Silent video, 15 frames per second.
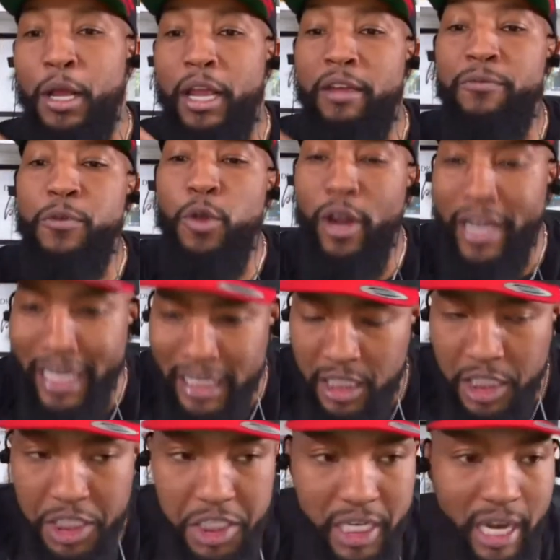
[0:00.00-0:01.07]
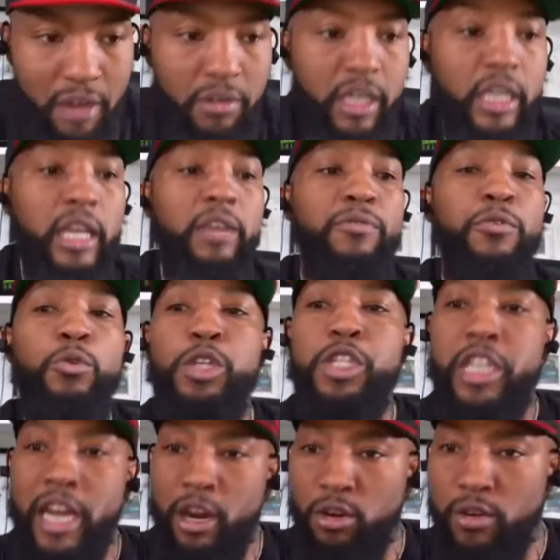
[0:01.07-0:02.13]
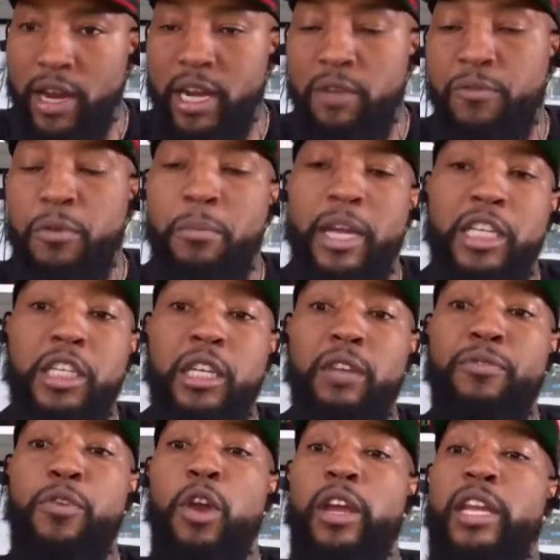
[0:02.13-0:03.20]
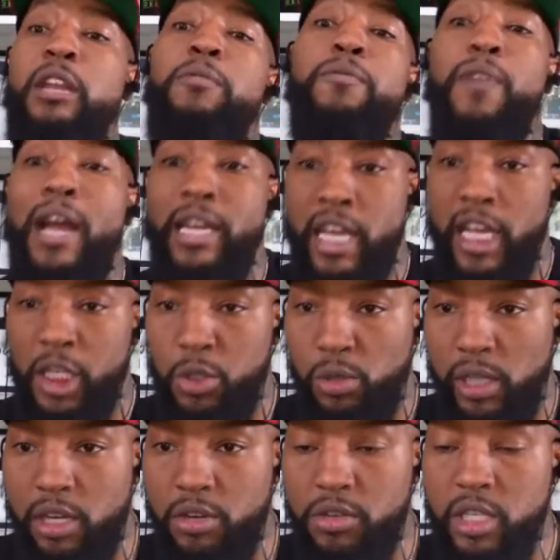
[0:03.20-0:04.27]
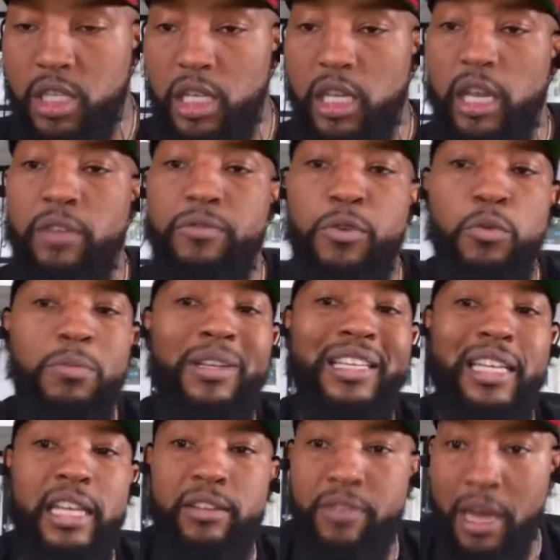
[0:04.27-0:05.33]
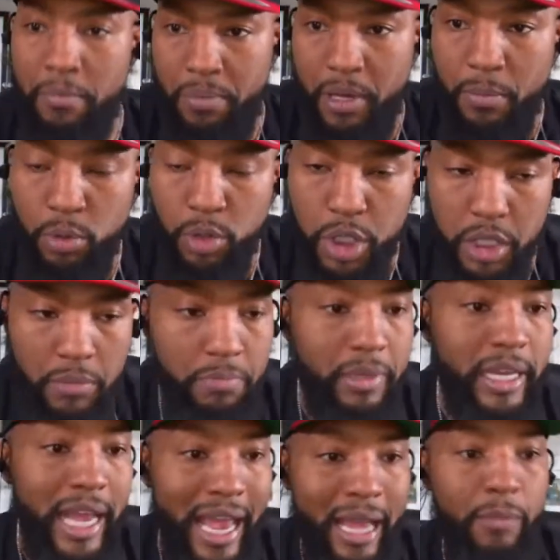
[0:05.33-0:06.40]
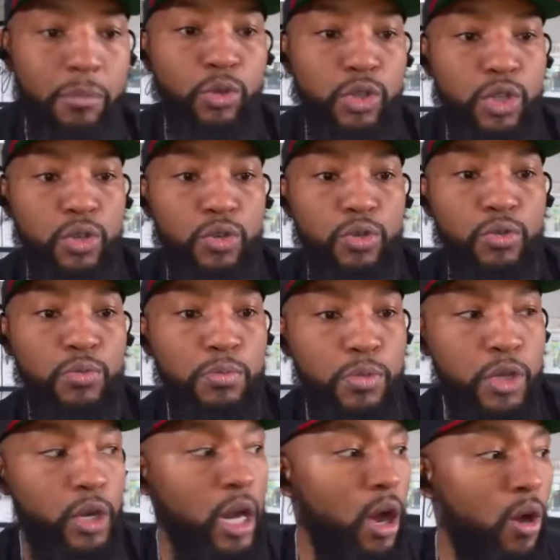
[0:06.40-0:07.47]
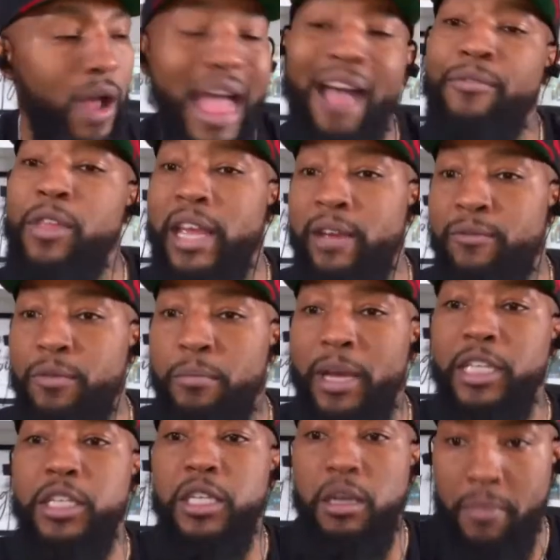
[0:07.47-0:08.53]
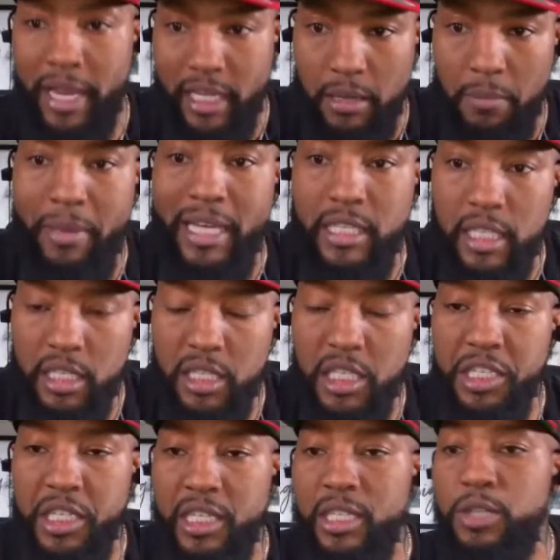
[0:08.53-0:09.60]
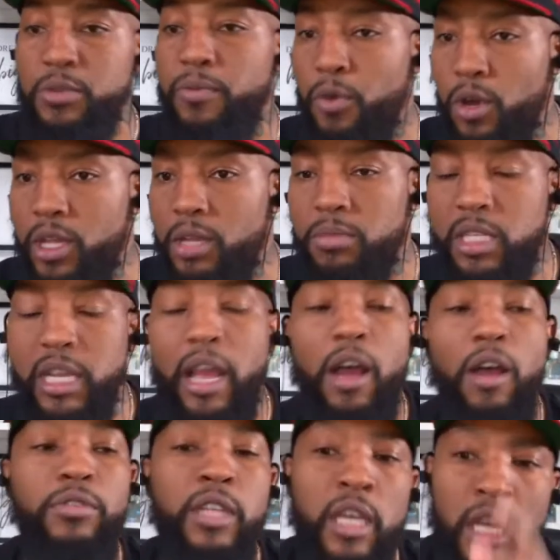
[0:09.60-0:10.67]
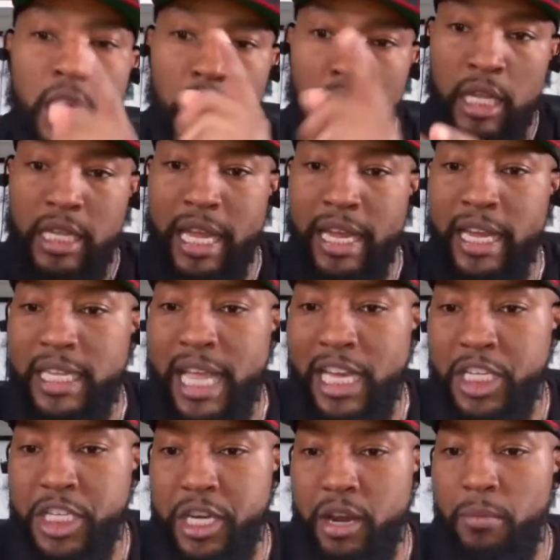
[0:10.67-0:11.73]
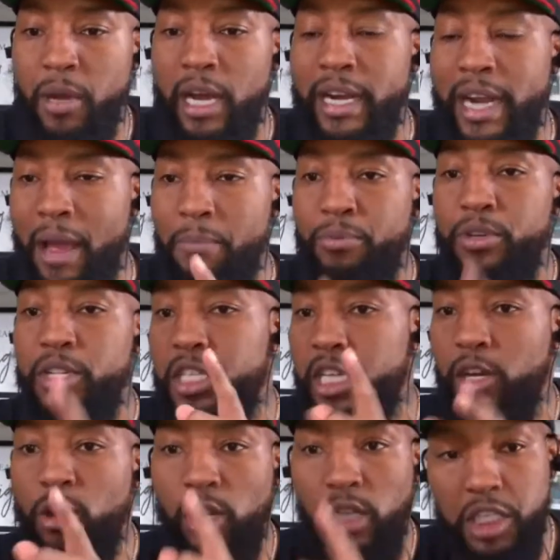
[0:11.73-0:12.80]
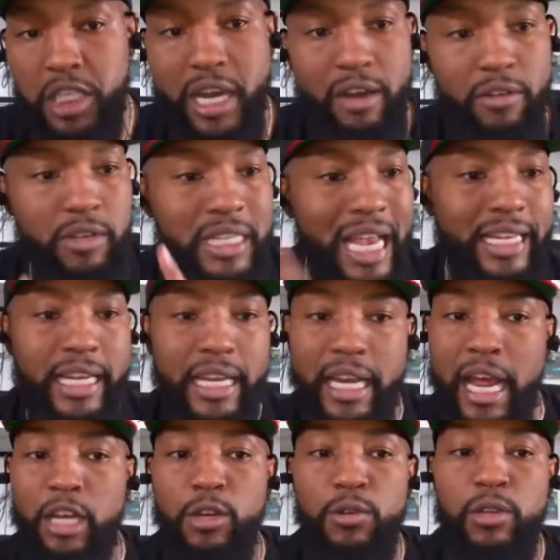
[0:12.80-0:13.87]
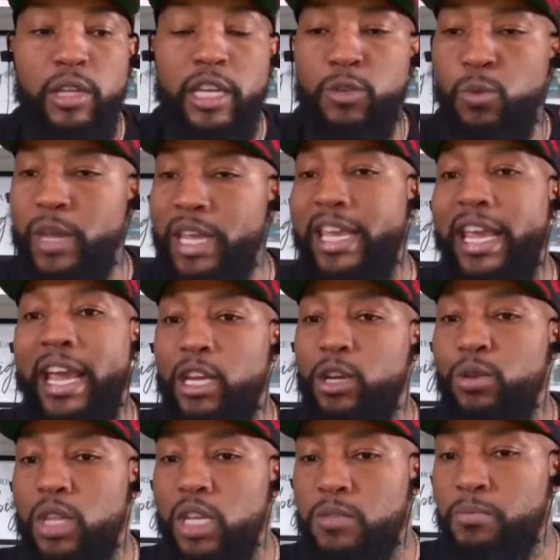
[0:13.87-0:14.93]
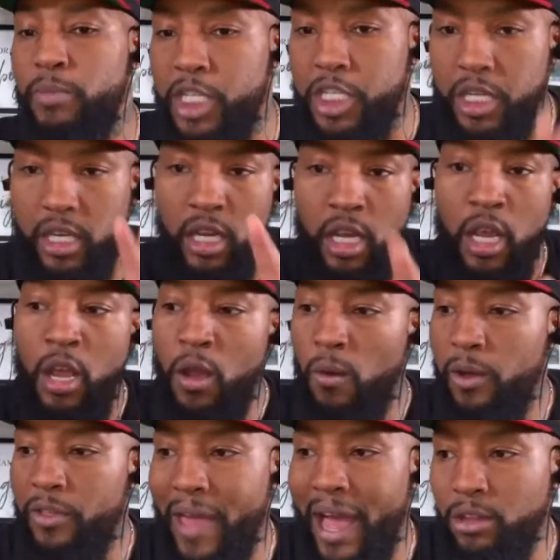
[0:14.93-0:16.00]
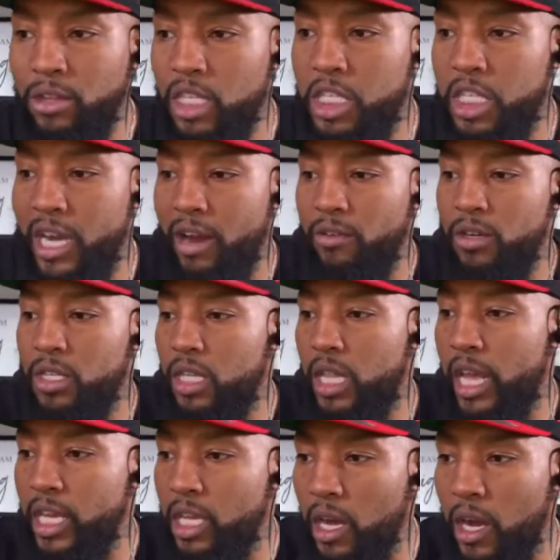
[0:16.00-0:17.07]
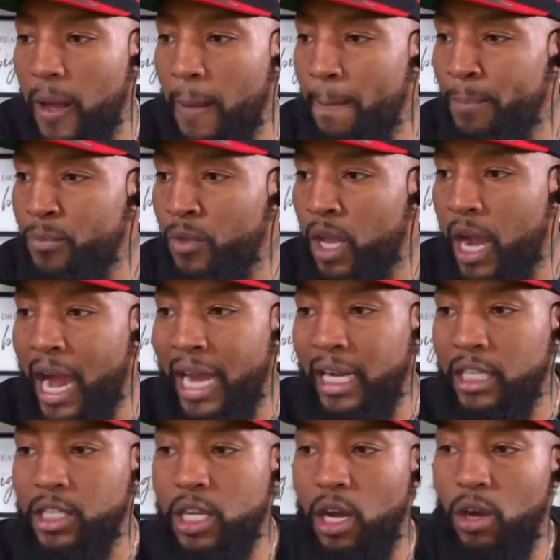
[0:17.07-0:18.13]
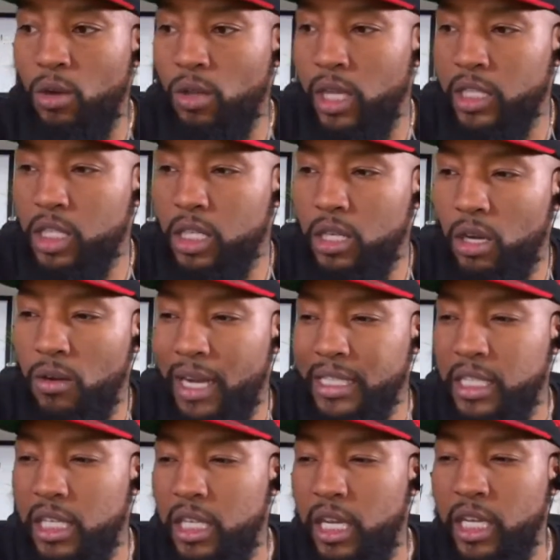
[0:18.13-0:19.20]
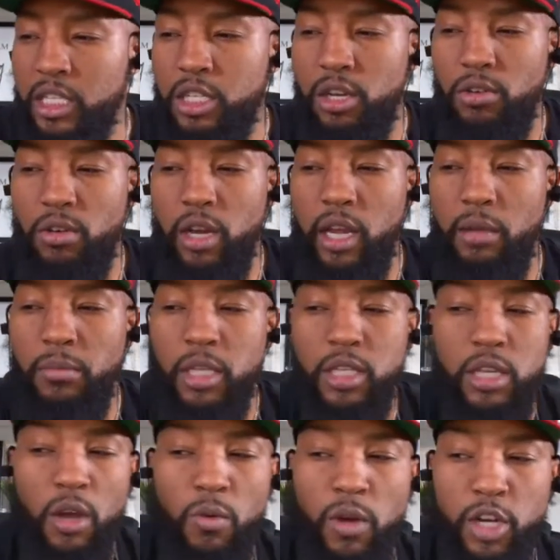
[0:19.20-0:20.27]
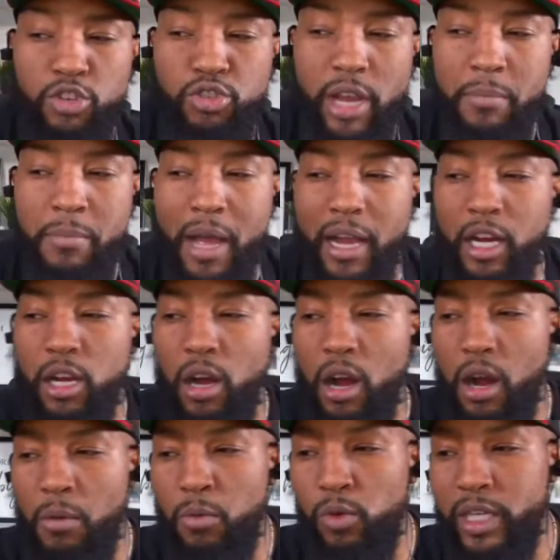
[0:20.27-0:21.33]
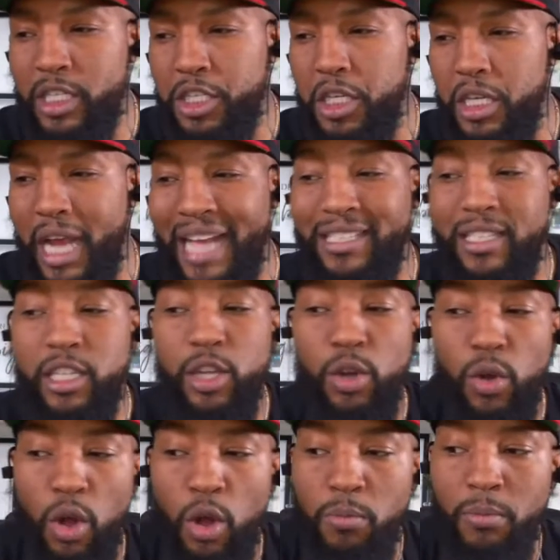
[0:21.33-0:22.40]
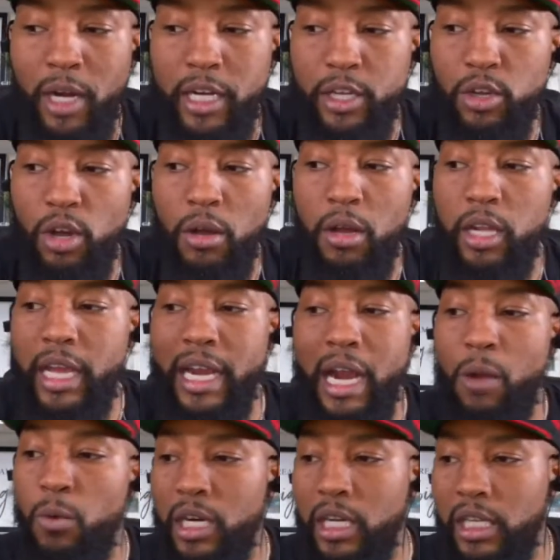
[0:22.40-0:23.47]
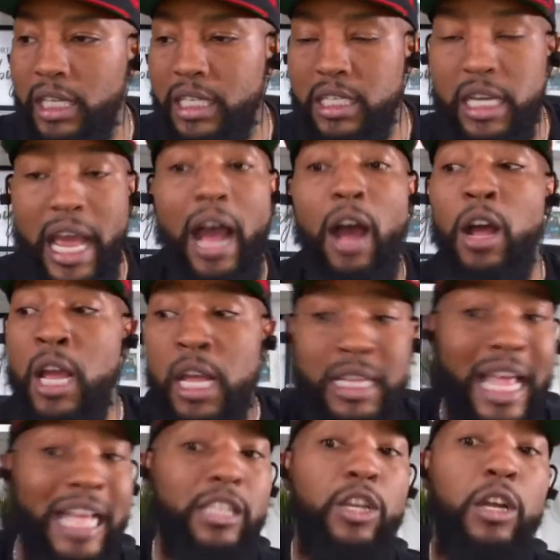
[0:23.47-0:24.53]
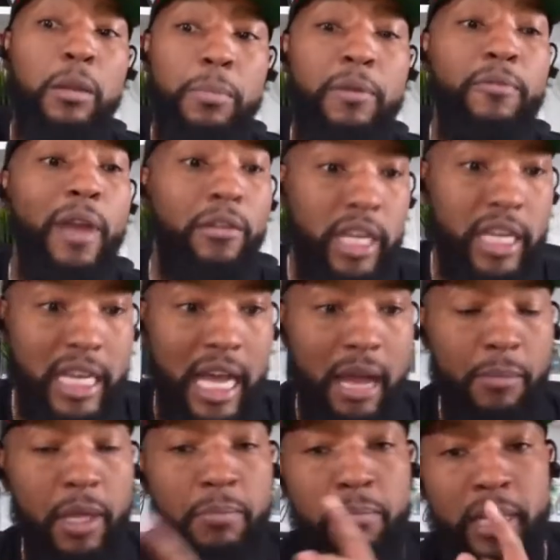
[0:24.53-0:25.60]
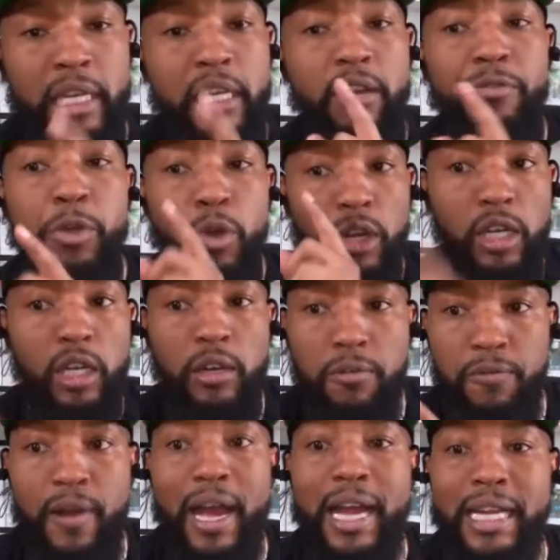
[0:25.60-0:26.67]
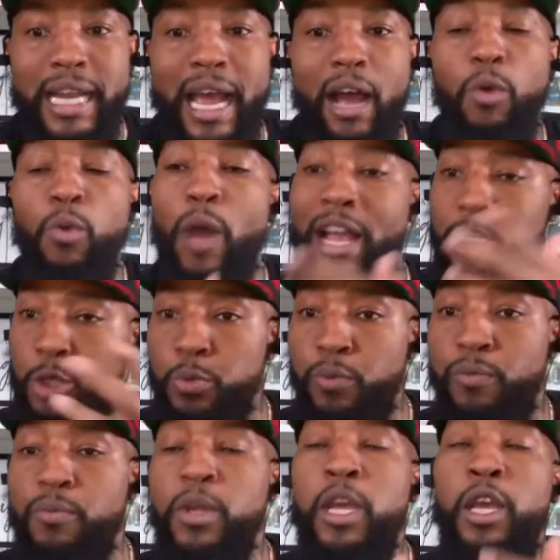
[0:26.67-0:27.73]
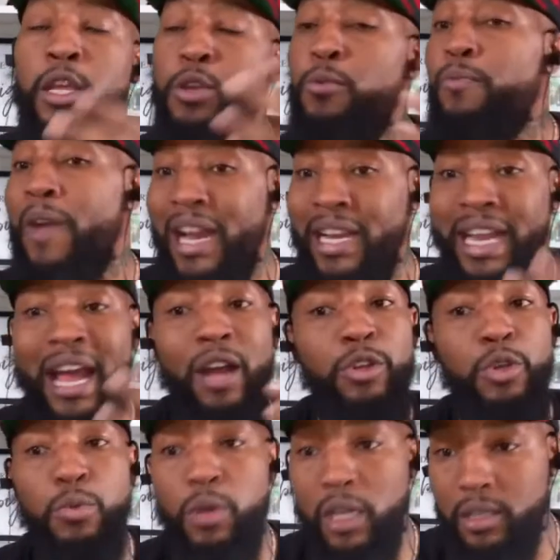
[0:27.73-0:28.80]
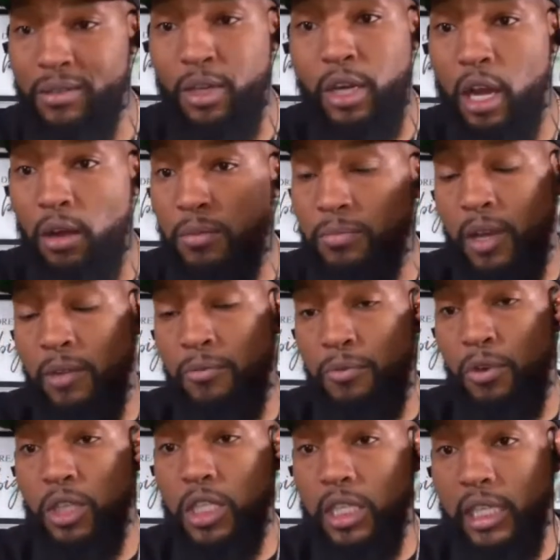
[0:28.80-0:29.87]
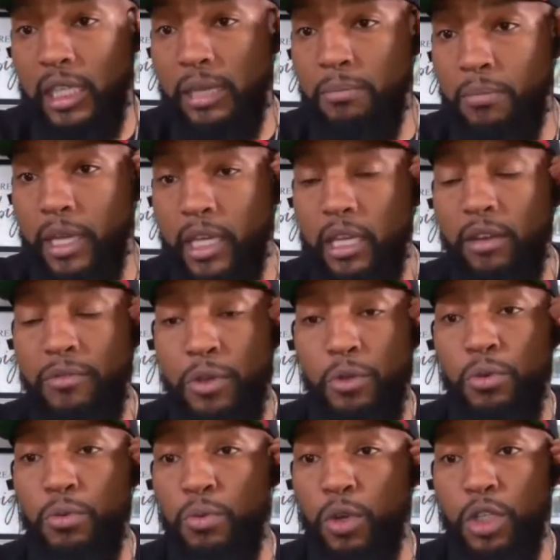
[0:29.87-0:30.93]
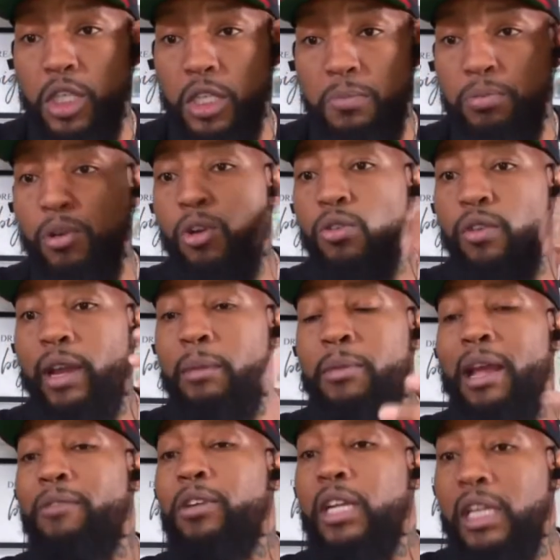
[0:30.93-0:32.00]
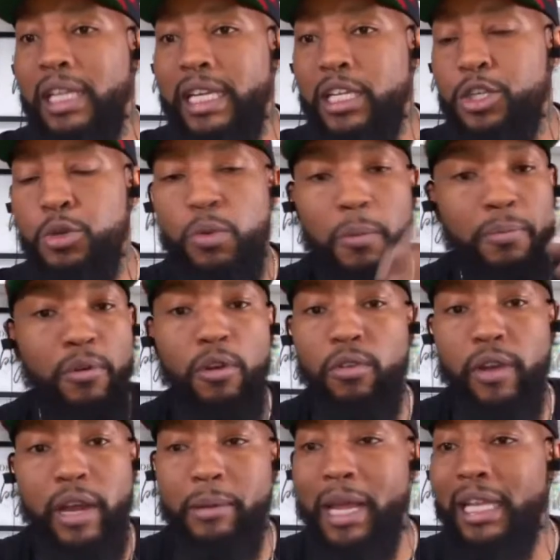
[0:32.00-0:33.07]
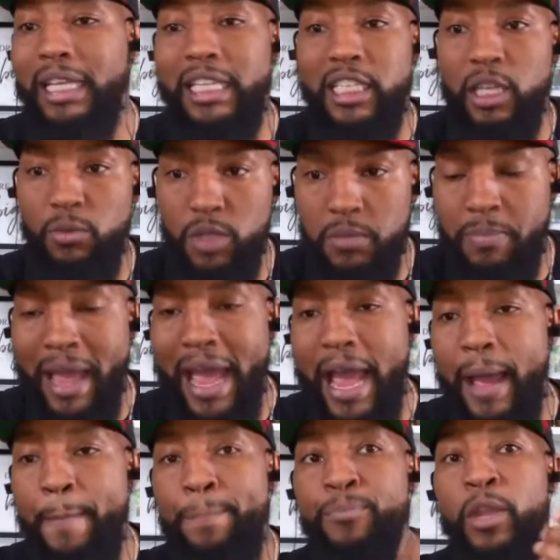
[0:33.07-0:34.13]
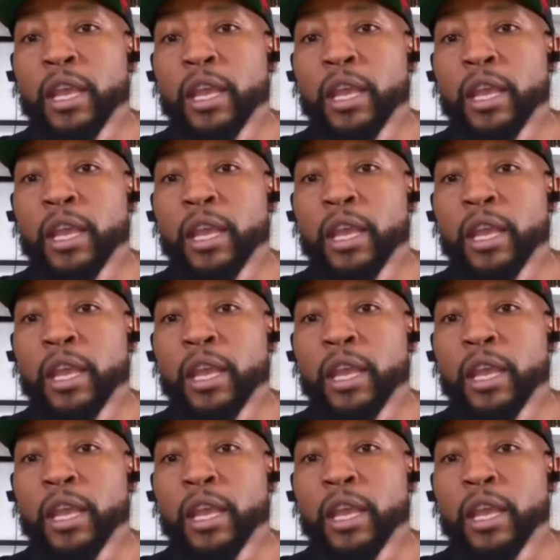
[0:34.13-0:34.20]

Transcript: If you're into sharing, if you share great information, if you're into financial literacy, if you believe that people should be able to, you know, have the information to make the best decisions for themselves, then hit that share button. I appreciate all the sharers. I cannot do this. We can't do this mission without the sharers. Thank y'all. All right, let's go. Let's go. I see Instagram. Let's go. Want to trade my car, which I still owe money on, and I want to lease now. That's going to be very common. Many of you are going to find out as you find out you will, you know, unfortunately, many of you were just programmed never to lease. You were programmed that leasing was bad.